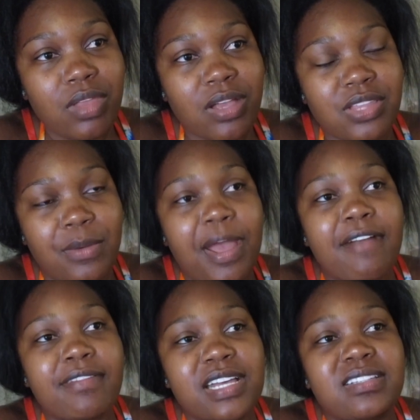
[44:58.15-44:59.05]
they were
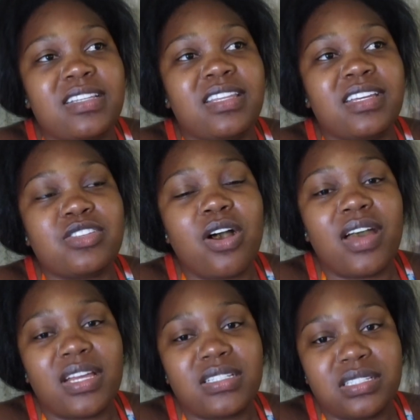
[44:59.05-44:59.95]
advertising, I think it's called
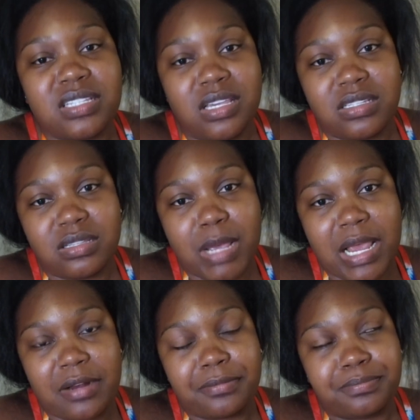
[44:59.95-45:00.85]
Exousia is the band.